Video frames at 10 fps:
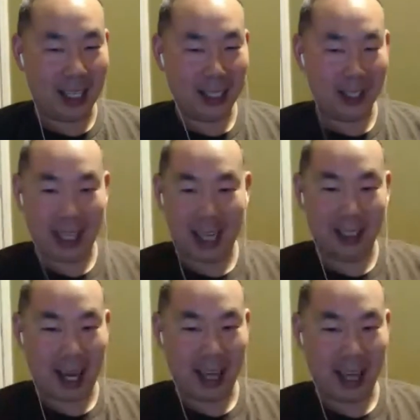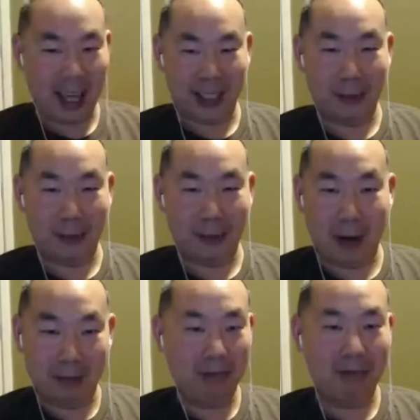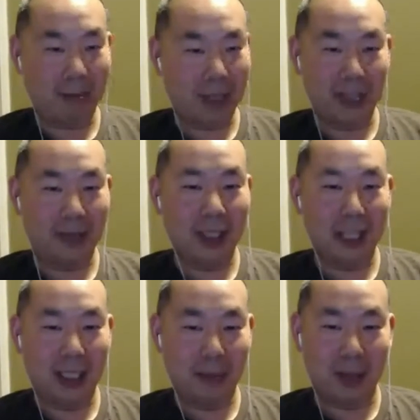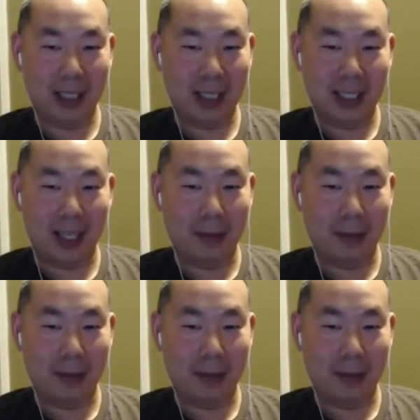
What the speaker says: I didn't actually watch much of the Olympics this time